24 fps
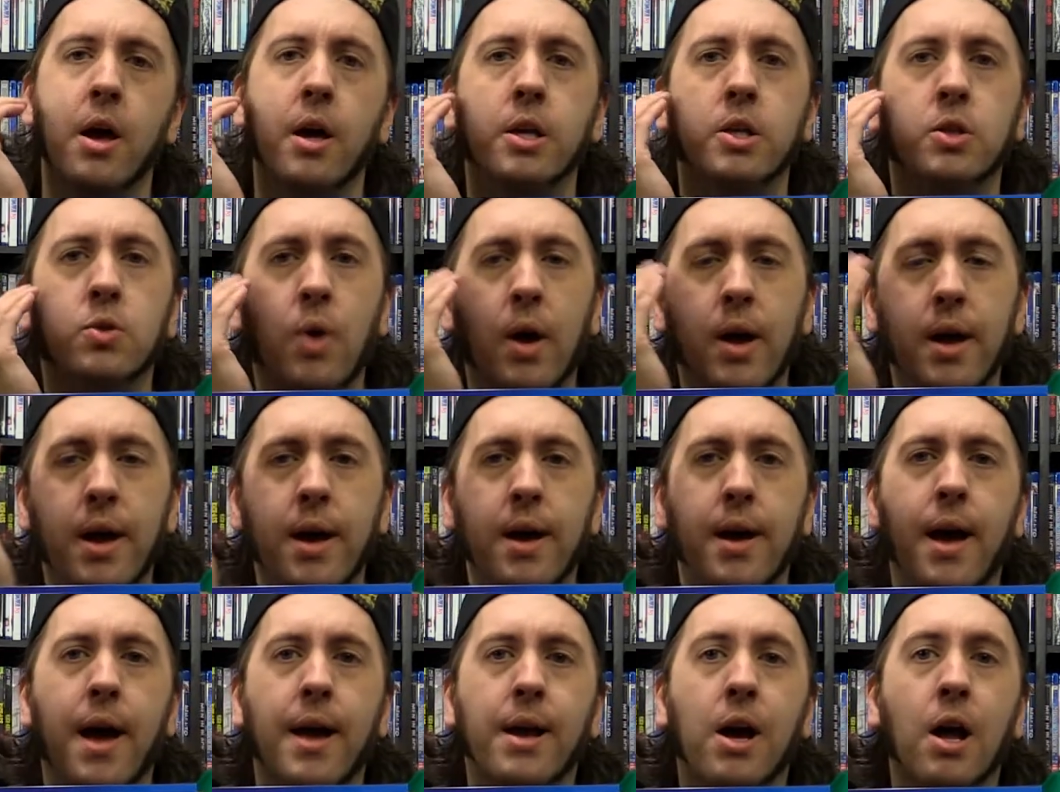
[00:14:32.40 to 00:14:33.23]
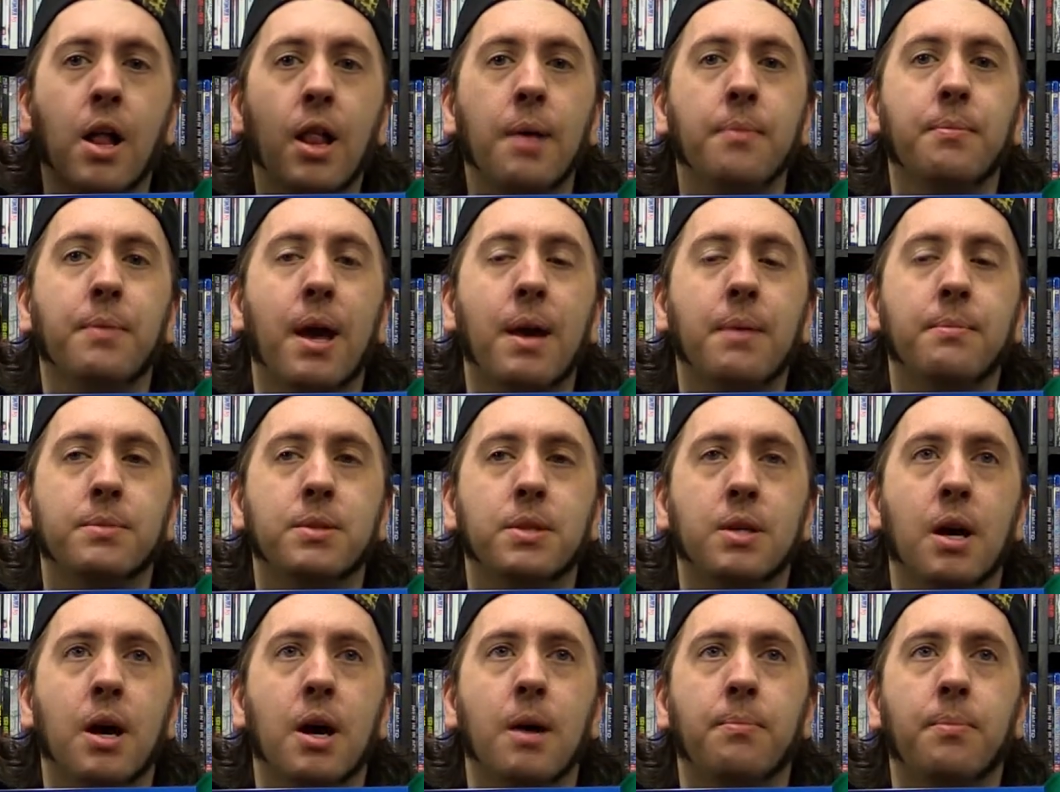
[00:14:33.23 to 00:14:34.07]
So I call up
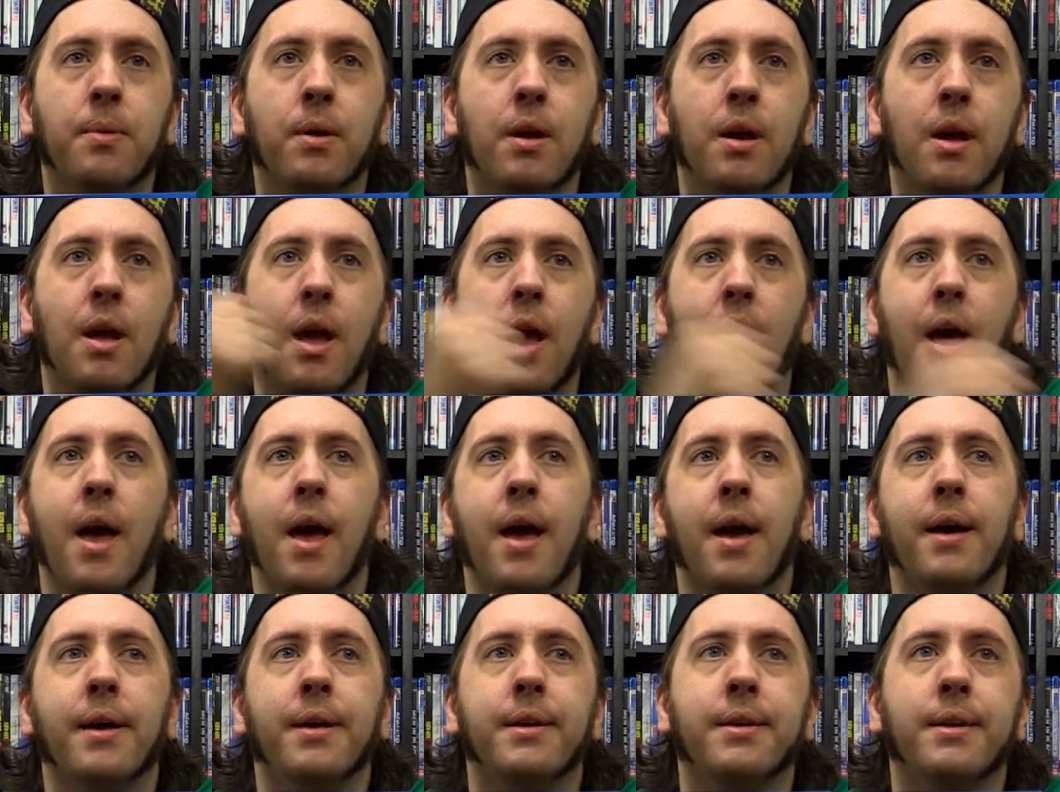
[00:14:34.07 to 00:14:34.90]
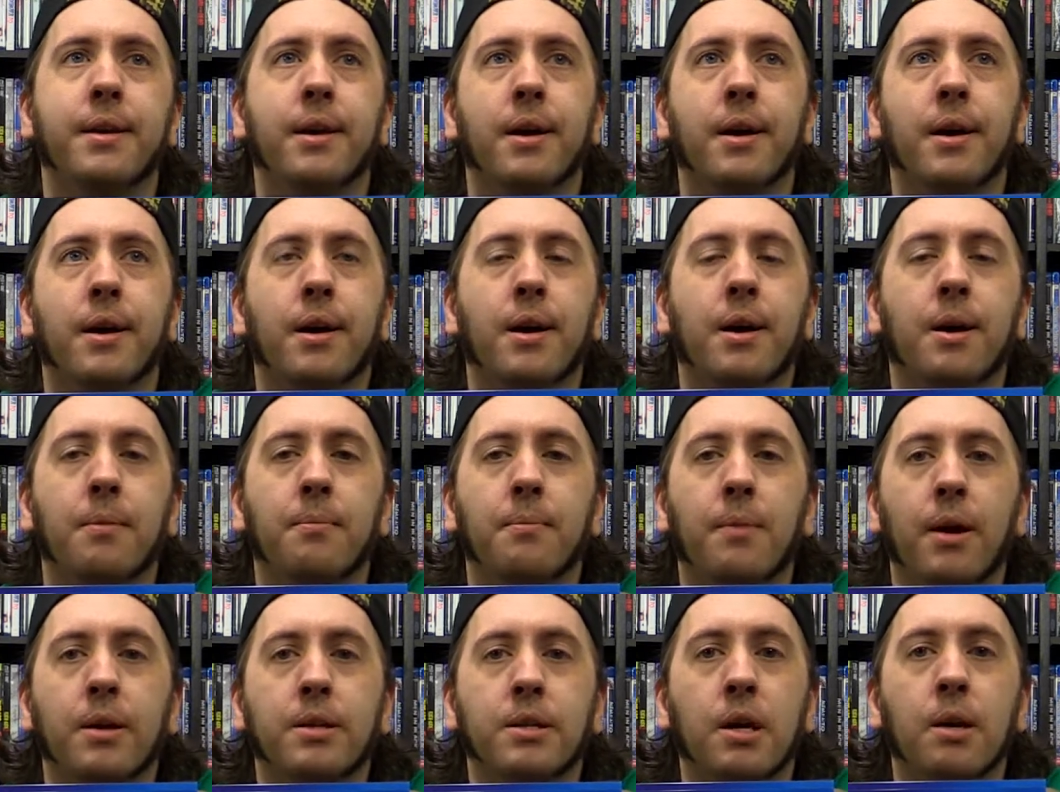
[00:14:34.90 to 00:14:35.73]
GameStop and
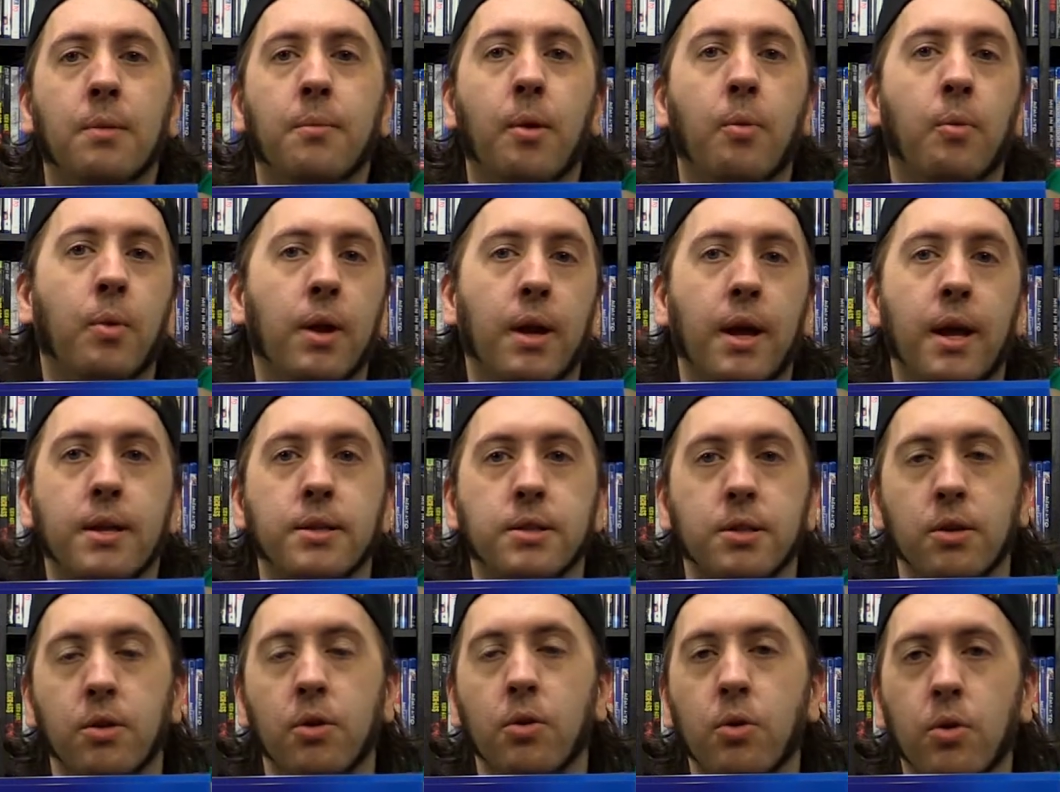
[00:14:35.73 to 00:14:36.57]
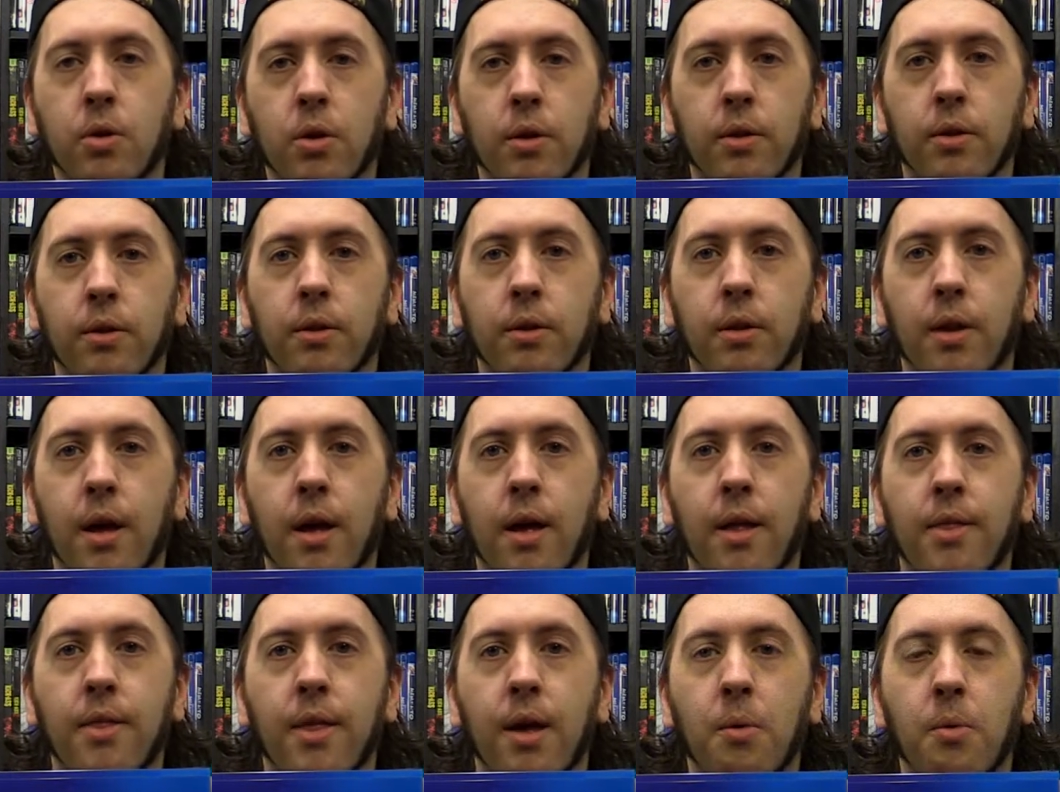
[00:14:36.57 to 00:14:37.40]
I tell them I want to cancel the order,
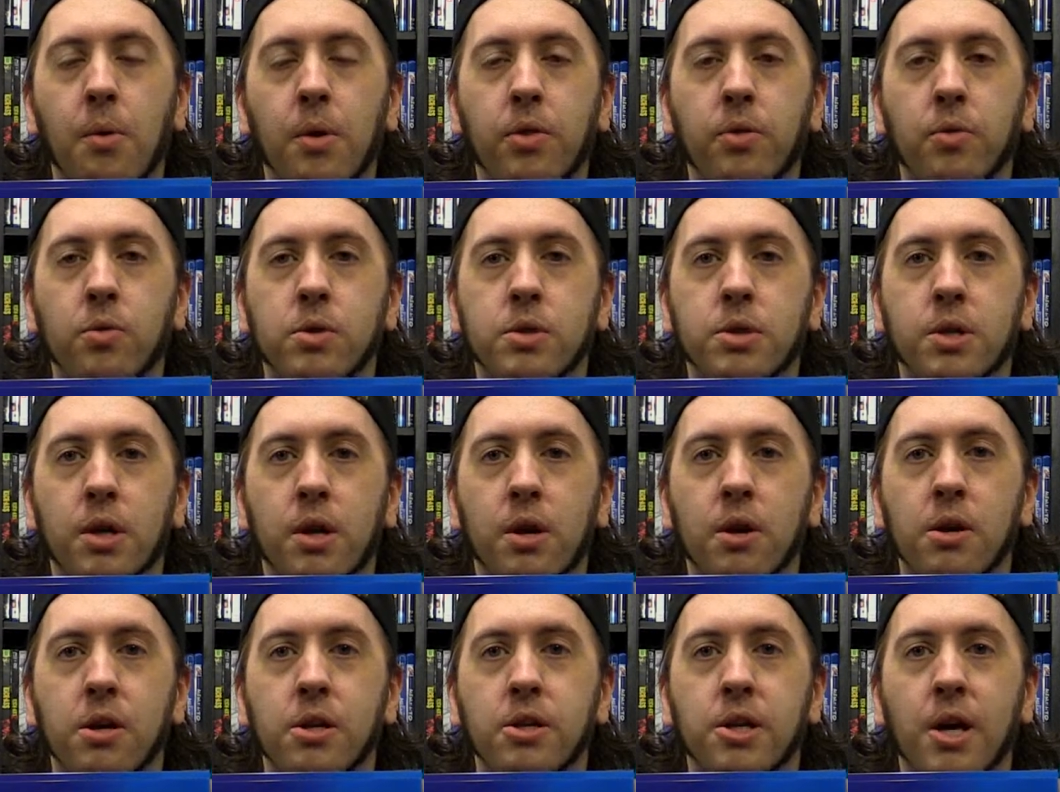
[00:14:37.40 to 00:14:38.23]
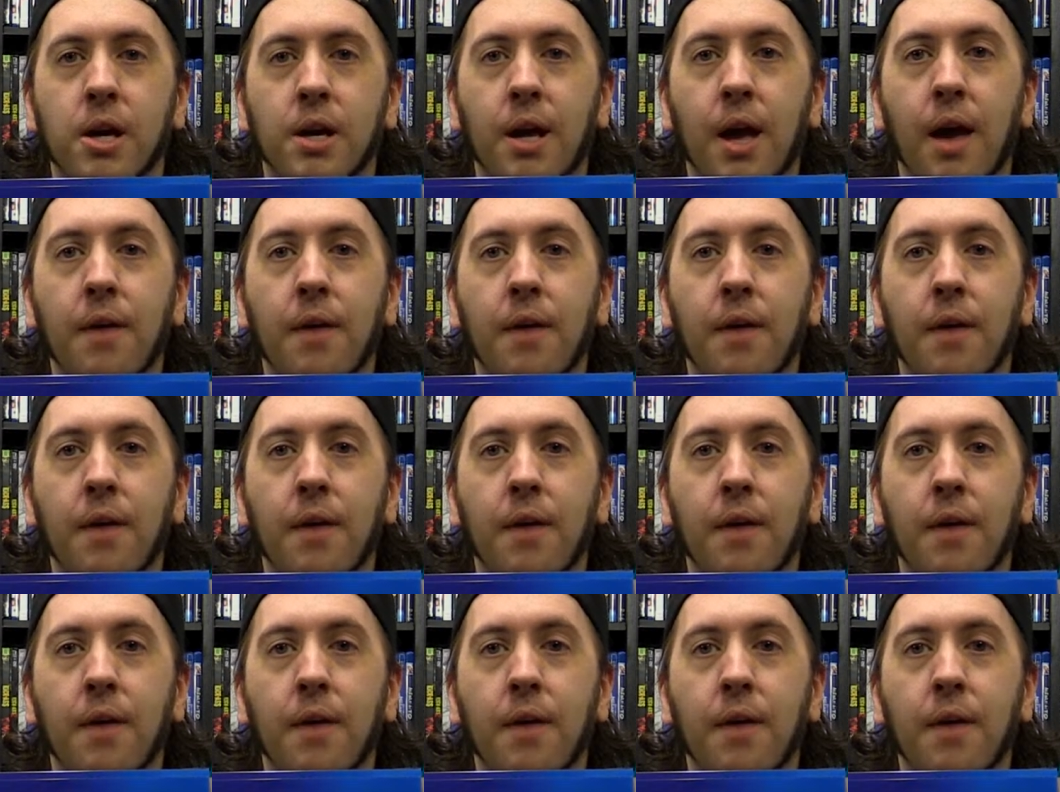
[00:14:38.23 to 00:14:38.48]
and they went through a security check.